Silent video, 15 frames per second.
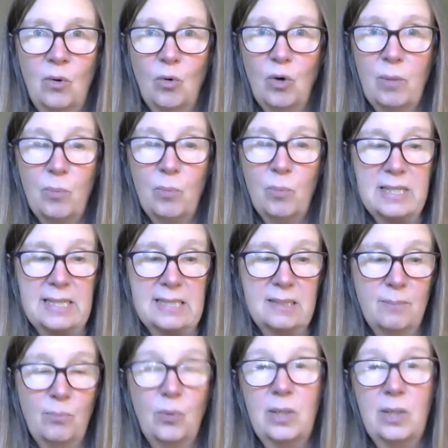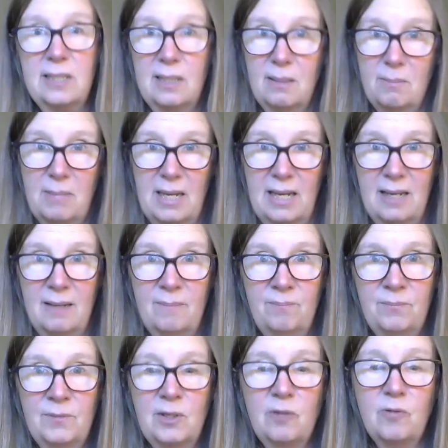or more disappointed in me
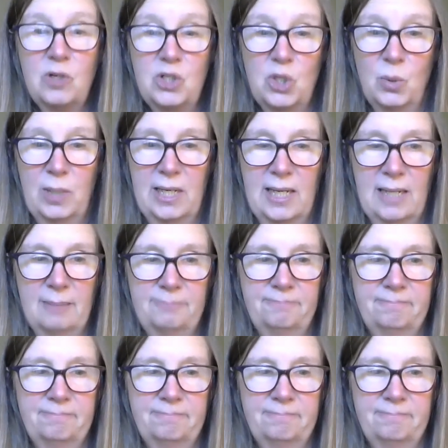for doing it.